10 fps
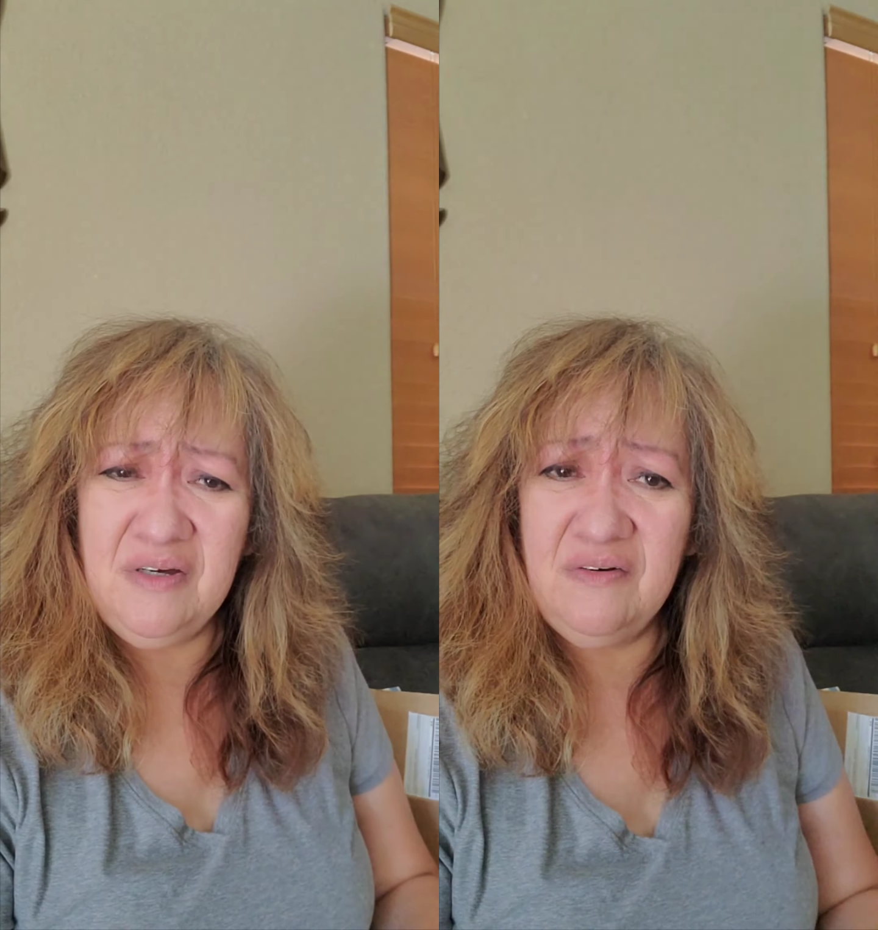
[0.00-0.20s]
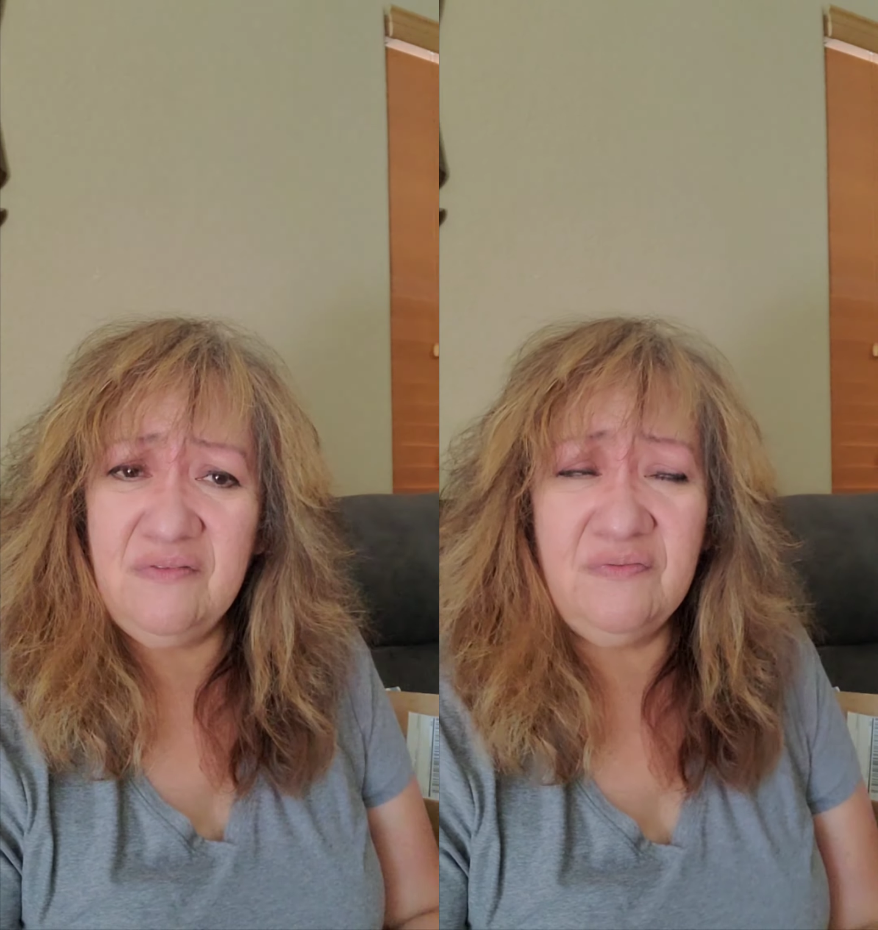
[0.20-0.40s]
me
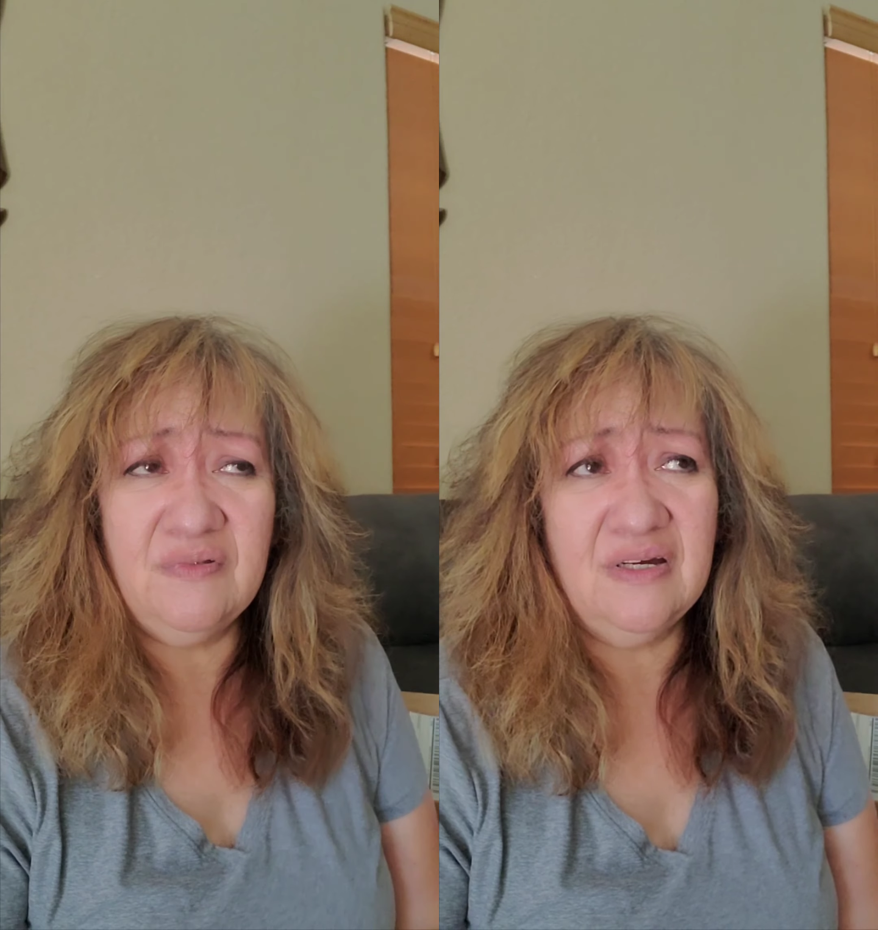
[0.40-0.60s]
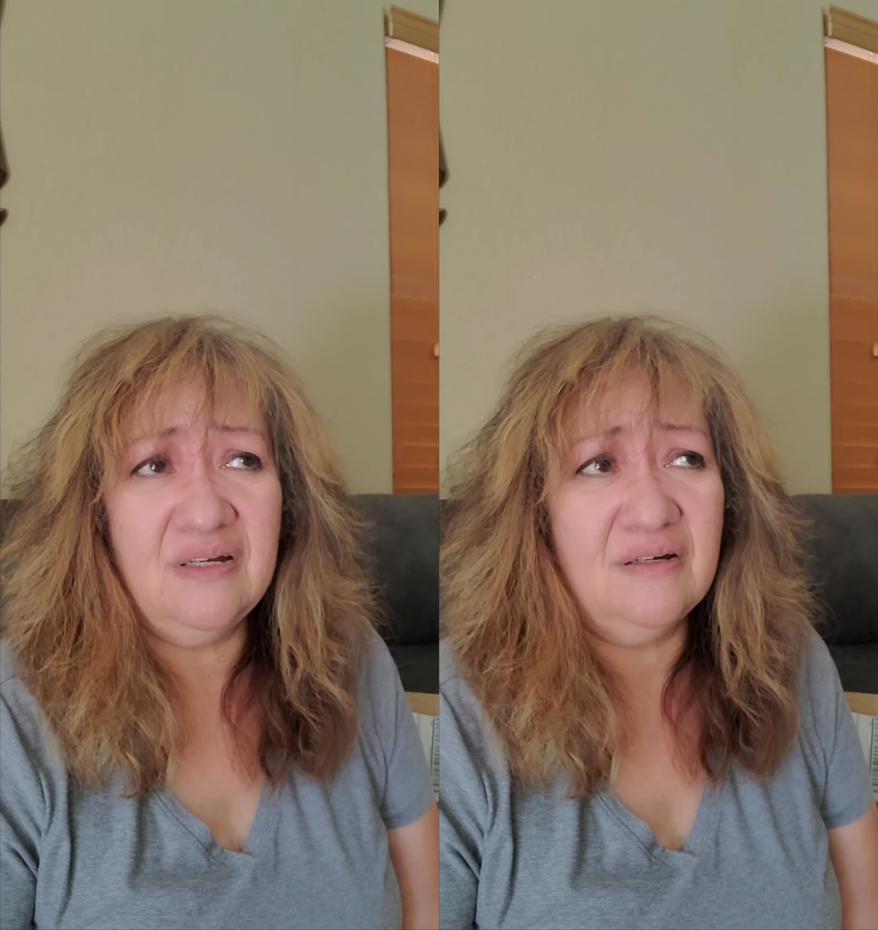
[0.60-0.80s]
of.
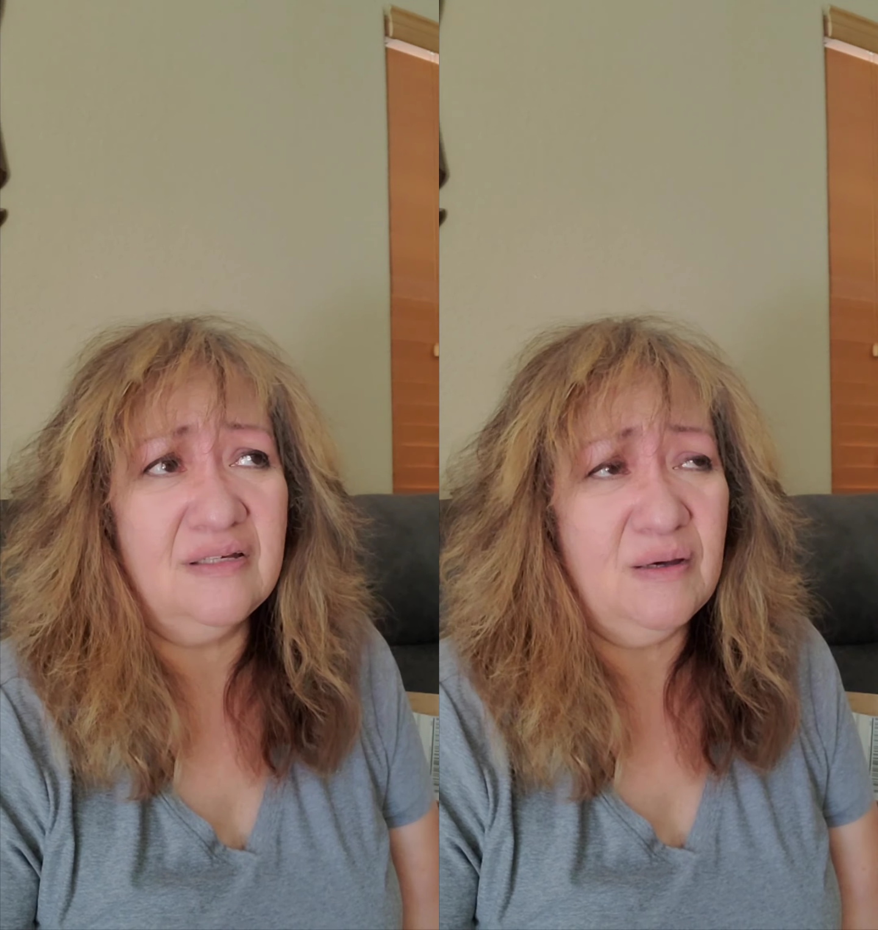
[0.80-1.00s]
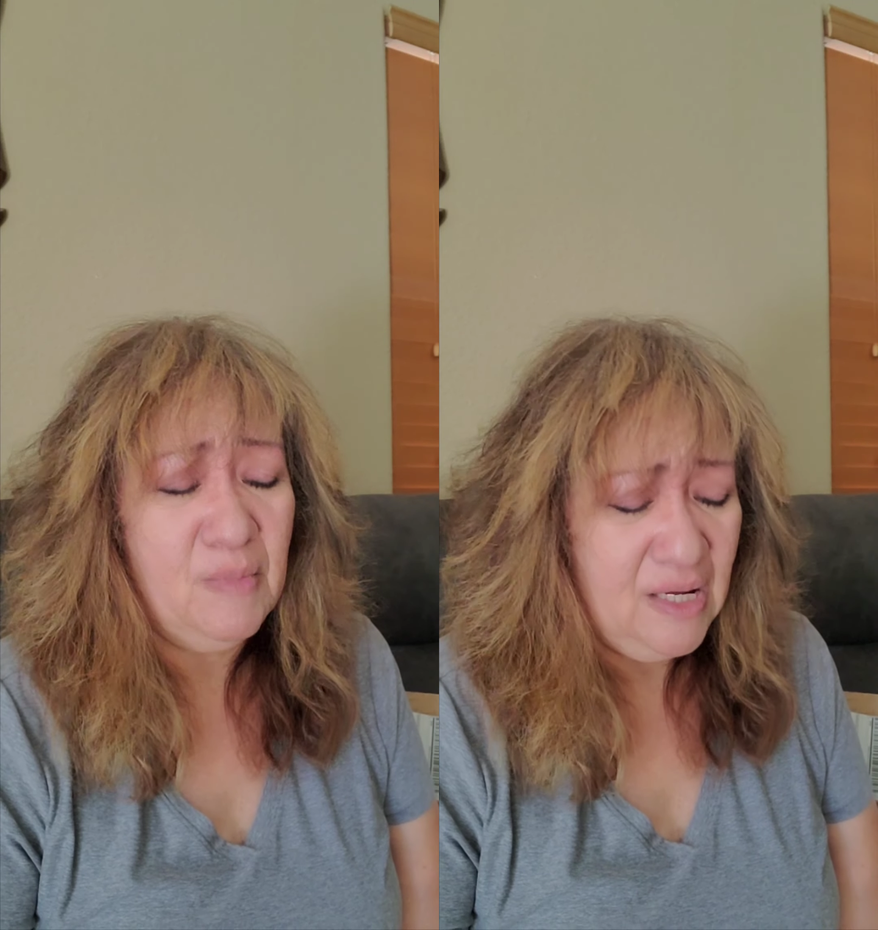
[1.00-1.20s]
I don't
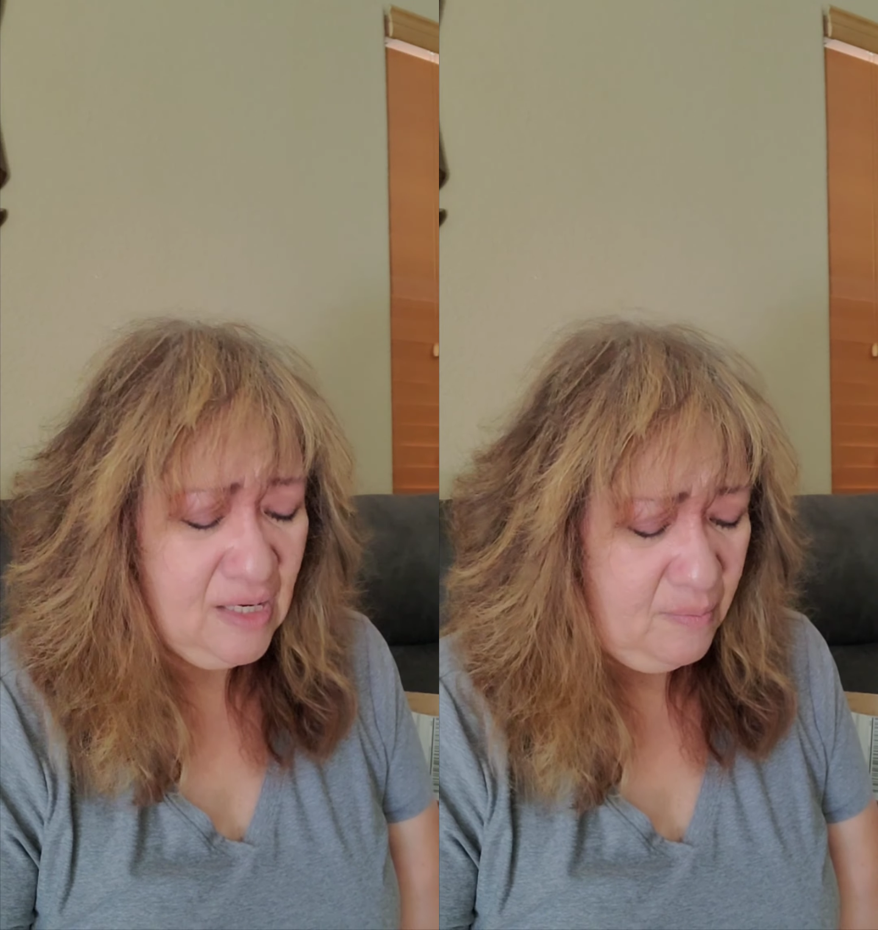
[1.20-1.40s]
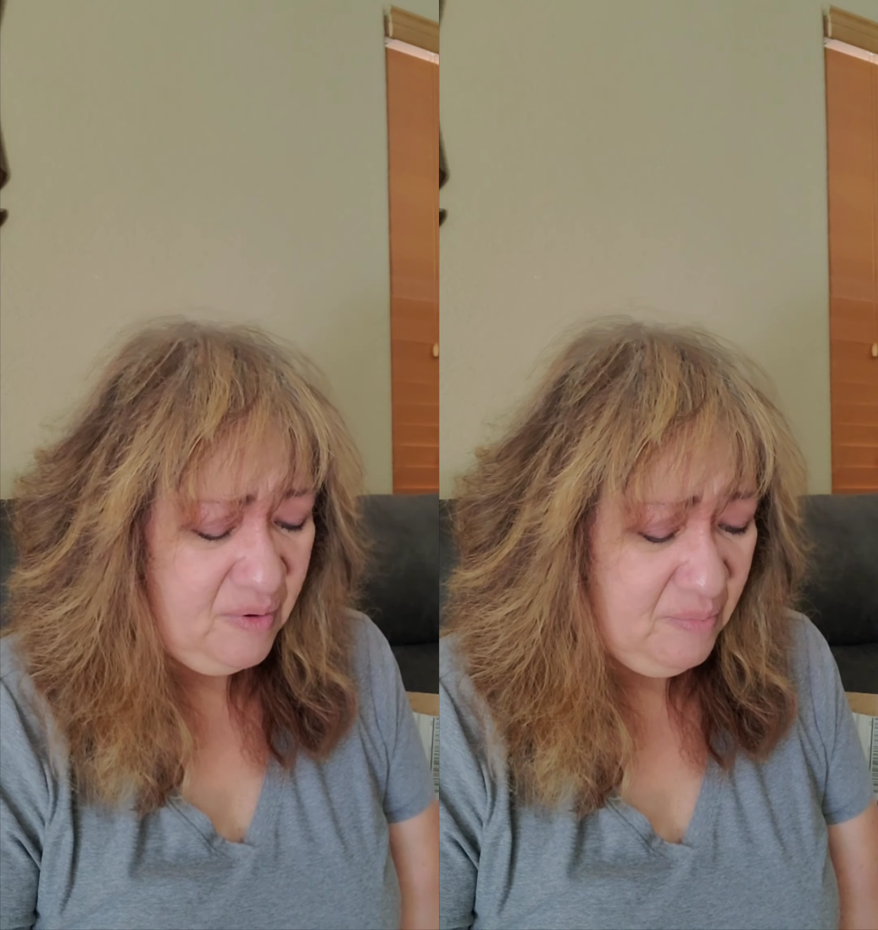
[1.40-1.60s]
know, that might
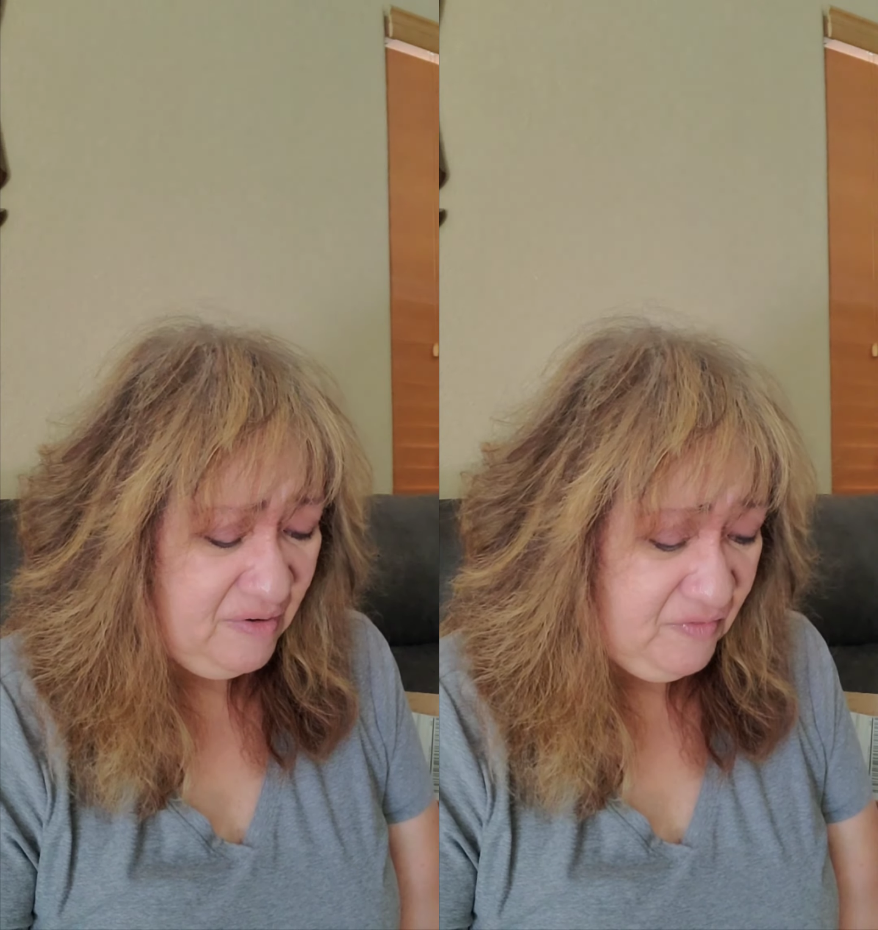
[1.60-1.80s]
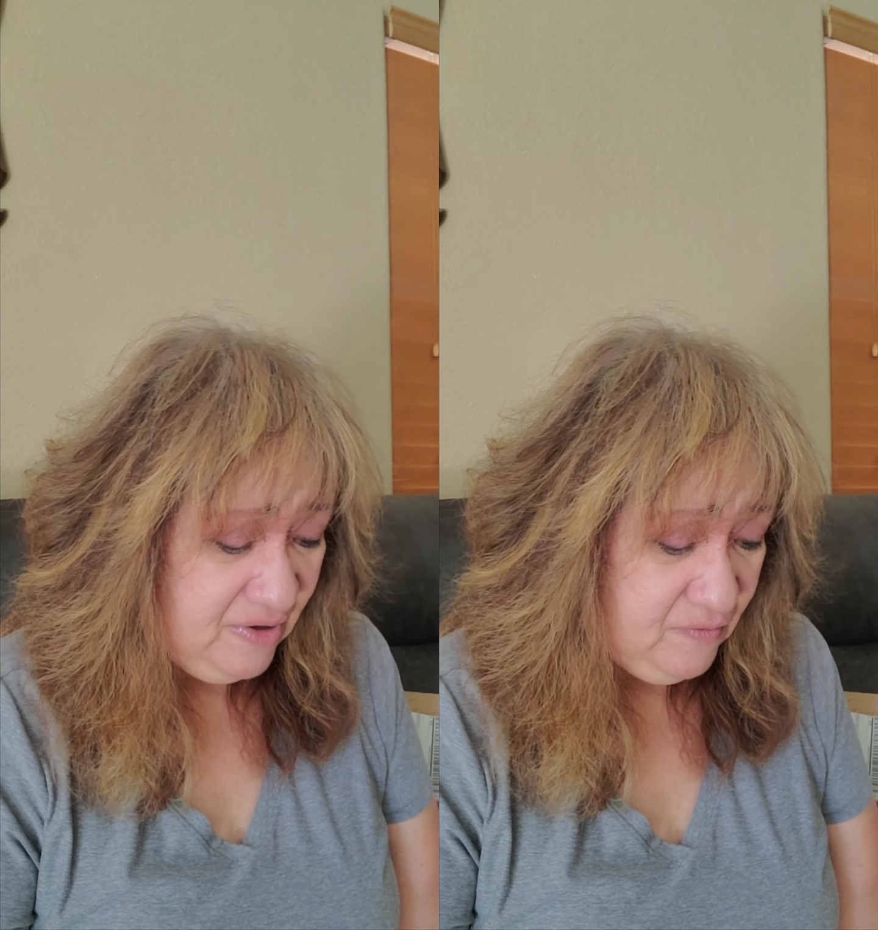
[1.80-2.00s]
not be
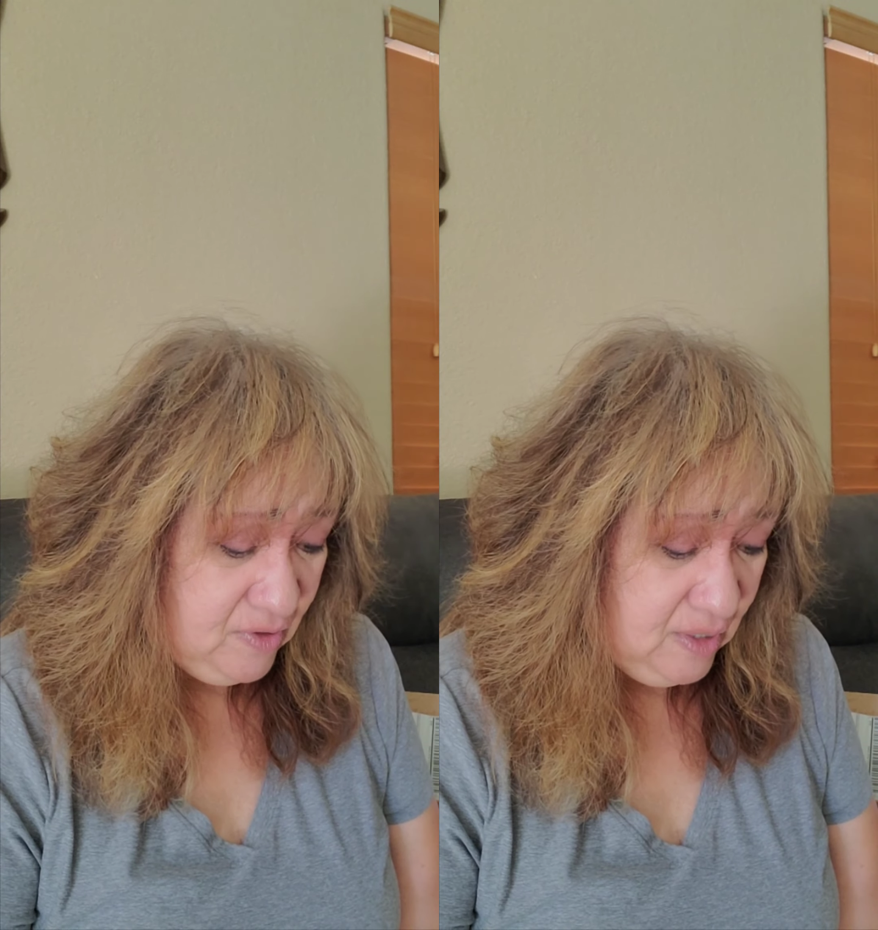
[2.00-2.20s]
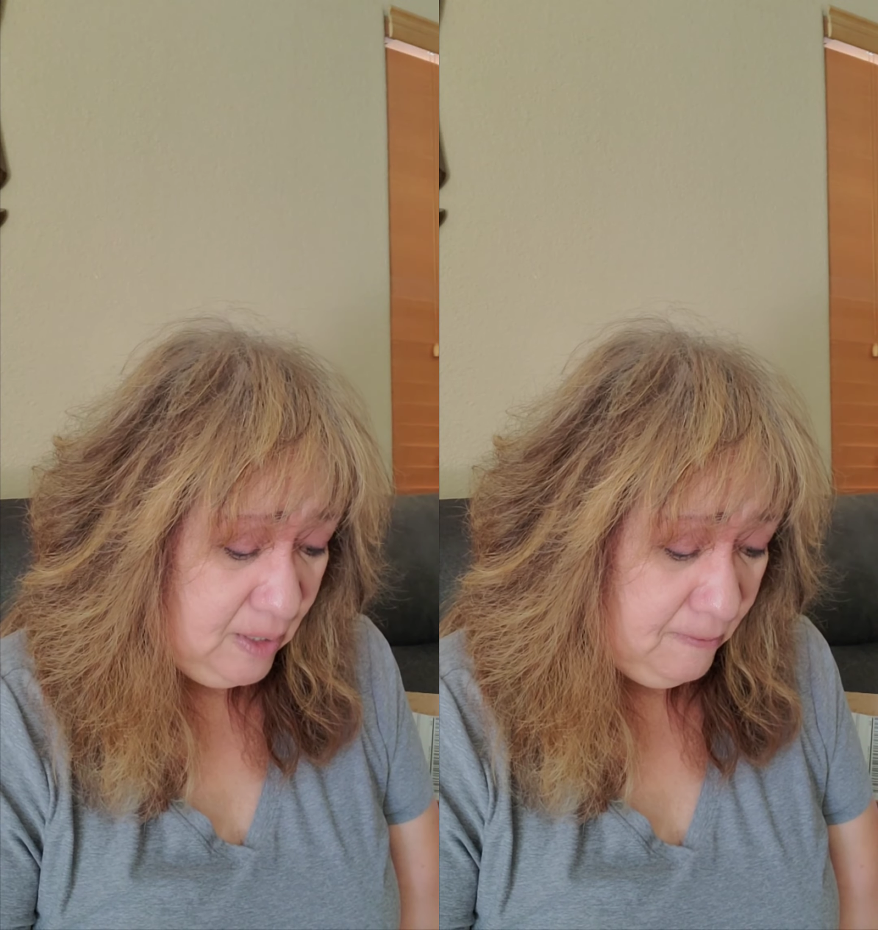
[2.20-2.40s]
my
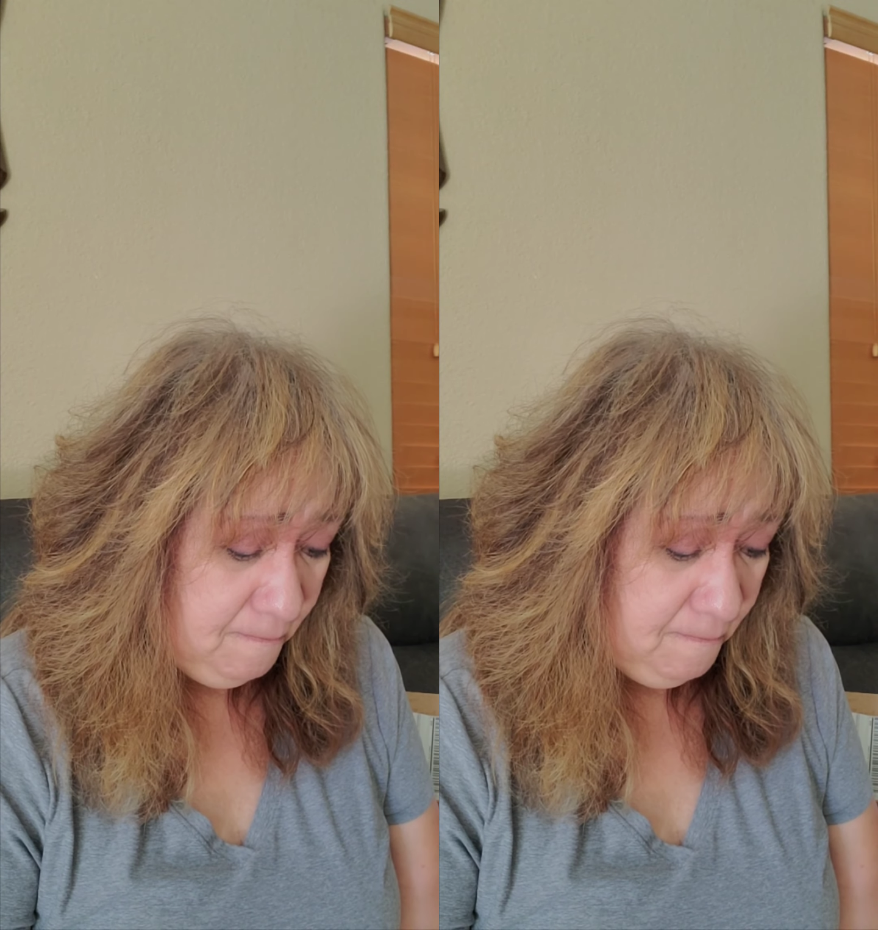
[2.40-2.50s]
favorite.